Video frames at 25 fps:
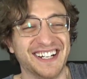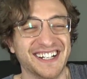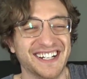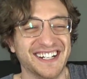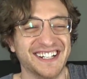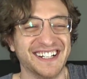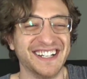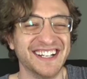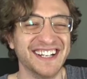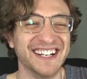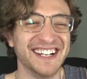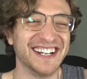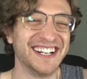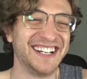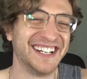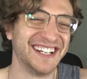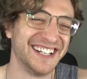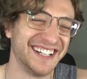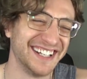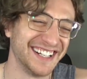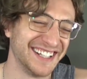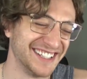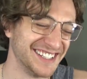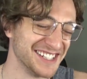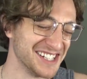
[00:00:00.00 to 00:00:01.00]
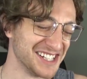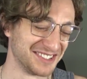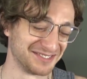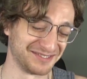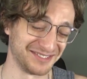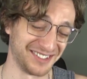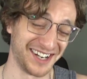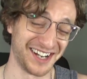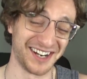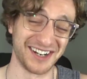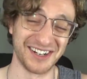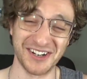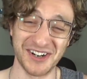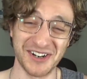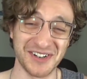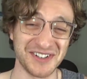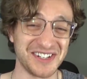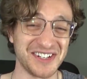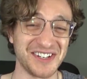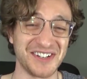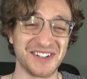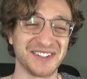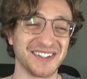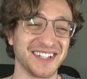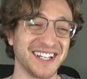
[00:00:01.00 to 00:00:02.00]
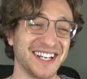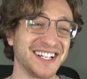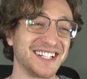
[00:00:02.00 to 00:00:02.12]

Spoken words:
I don't know, dude,